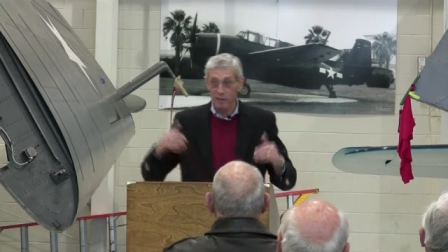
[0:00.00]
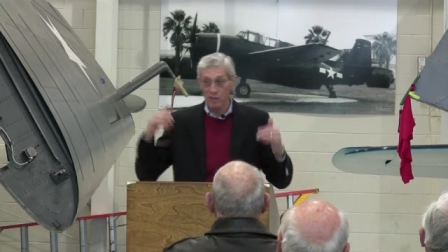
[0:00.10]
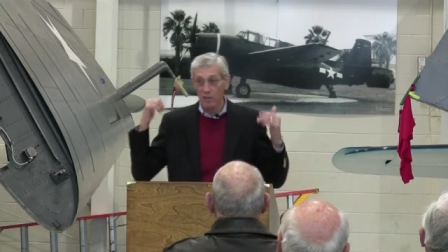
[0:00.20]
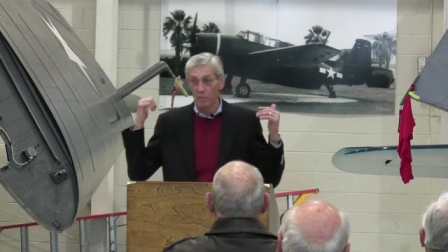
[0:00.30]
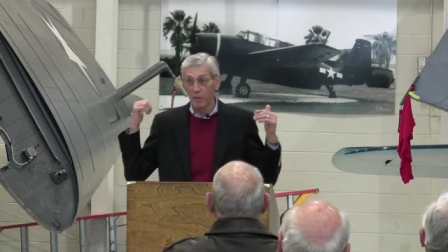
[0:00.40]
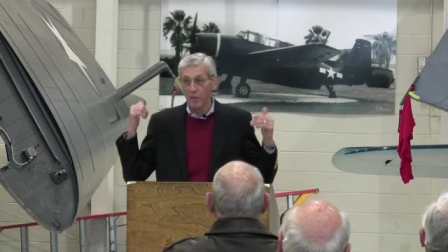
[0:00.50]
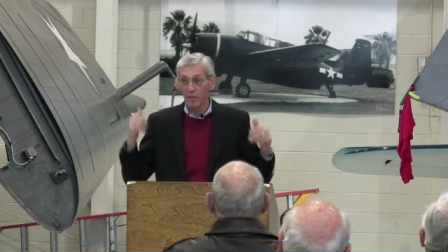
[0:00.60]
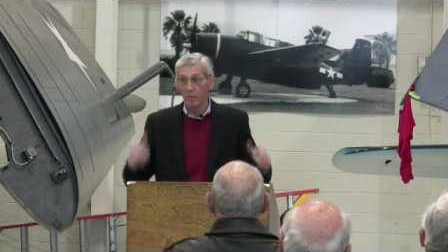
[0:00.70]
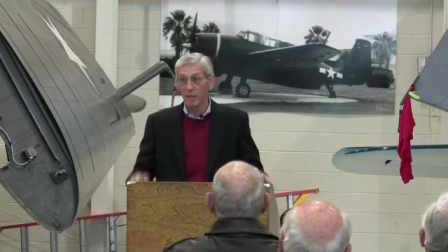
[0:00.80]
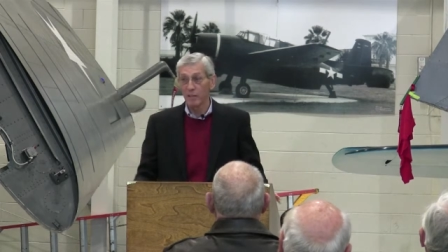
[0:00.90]
minutes, you're going to
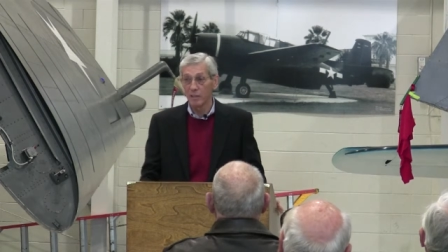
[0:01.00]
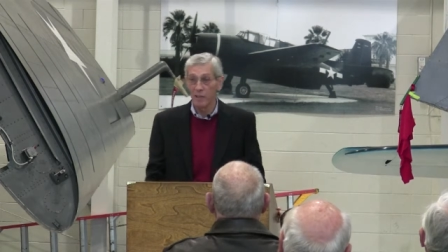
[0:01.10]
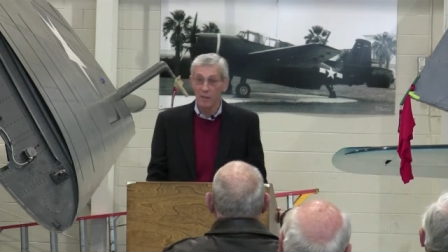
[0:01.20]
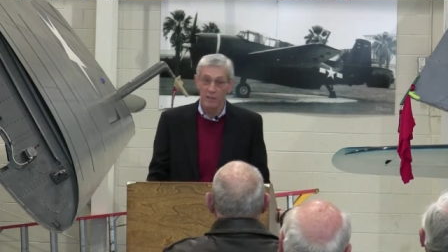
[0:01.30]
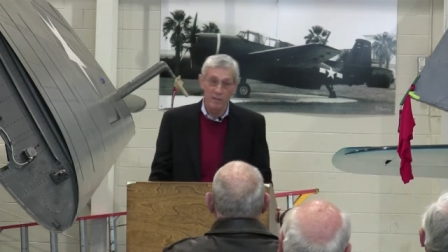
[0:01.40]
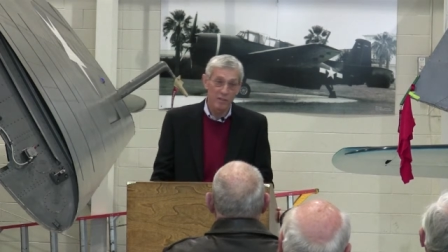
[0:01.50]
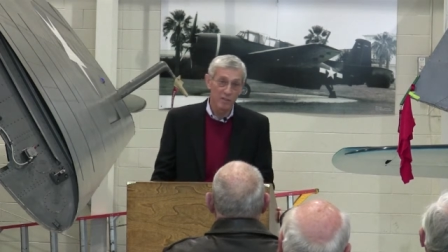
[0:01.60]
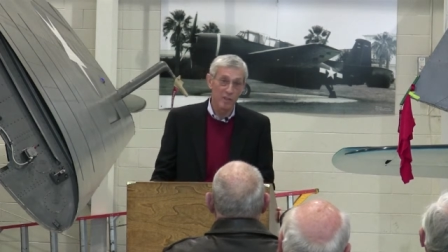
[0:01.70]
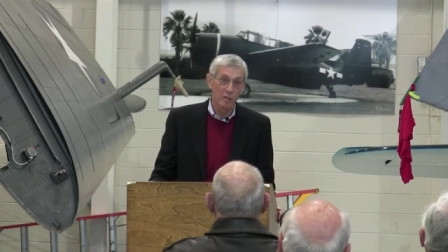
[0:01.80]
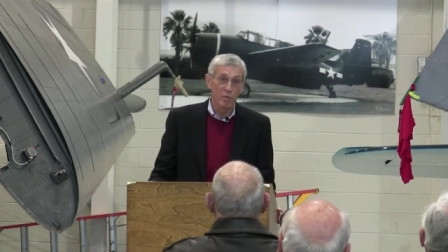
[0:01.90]
be heading back to the carrier
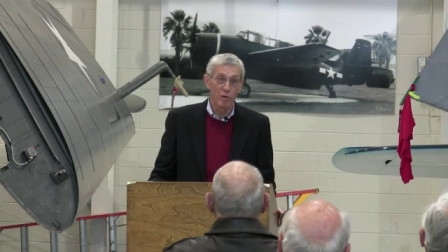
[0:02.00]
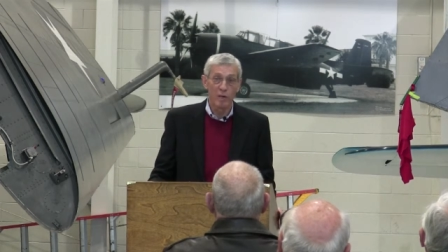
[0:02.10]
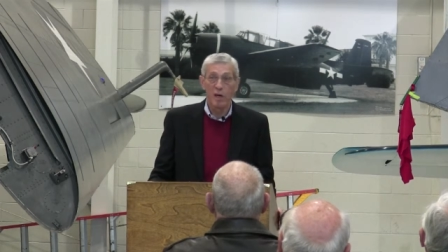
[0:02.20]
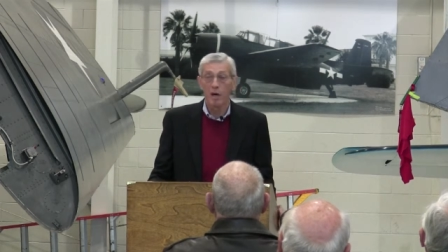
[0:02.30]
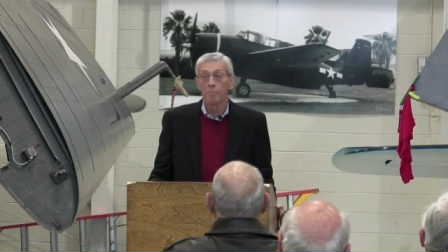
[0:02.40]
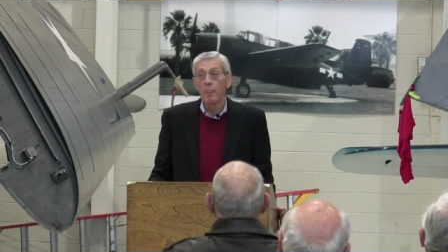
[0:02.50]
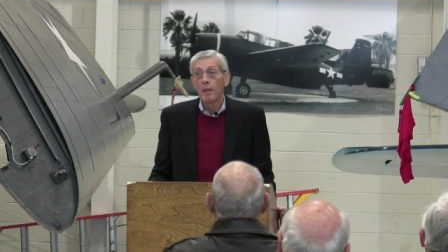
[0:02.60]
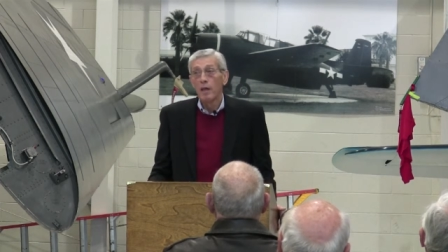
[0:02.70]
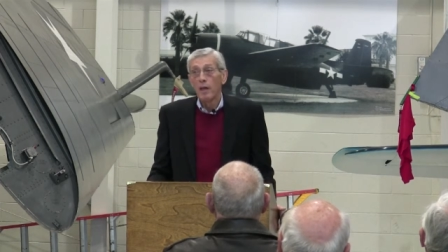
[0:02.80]
and another boring hop.